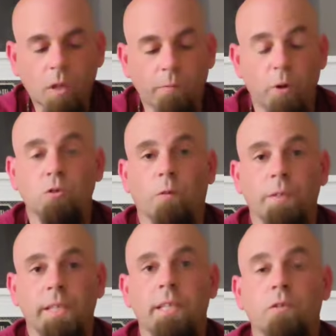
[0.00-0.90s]
first
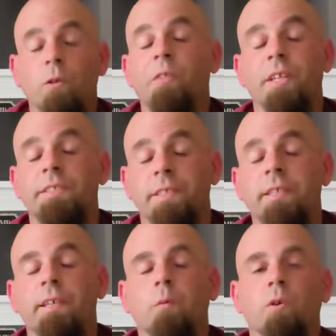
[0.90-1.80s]
off, the only thing it
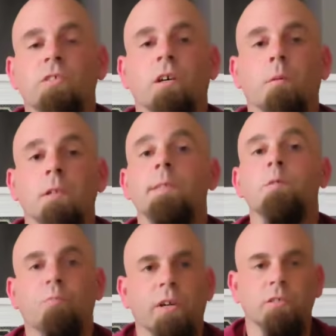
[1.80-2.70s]
did need was a
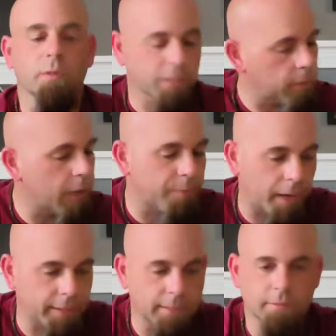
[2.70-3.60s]
leaf spring. So I said, okay,
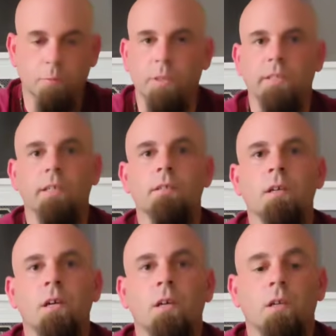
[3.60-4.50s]
fine, that's no big deal.
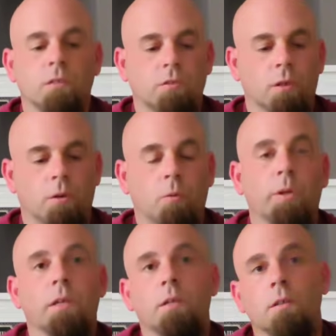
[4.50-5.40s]
So
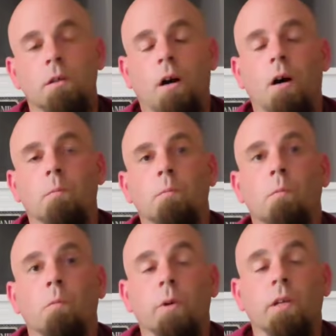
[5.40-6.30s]
we
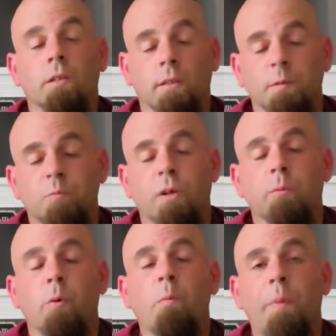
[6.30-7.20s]
got the leaf
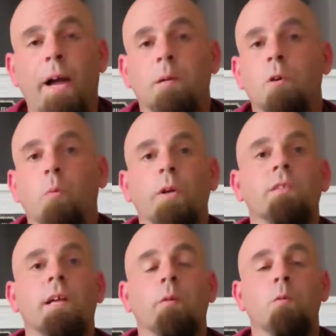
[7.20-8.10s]
spring. We went back about a
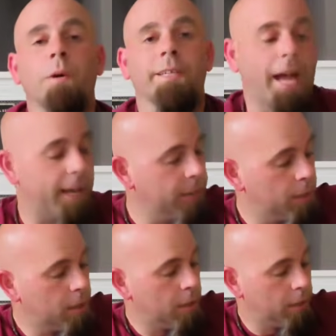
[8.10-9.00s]
week later with my dad,
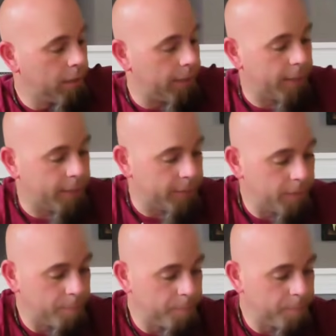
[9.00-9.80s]
and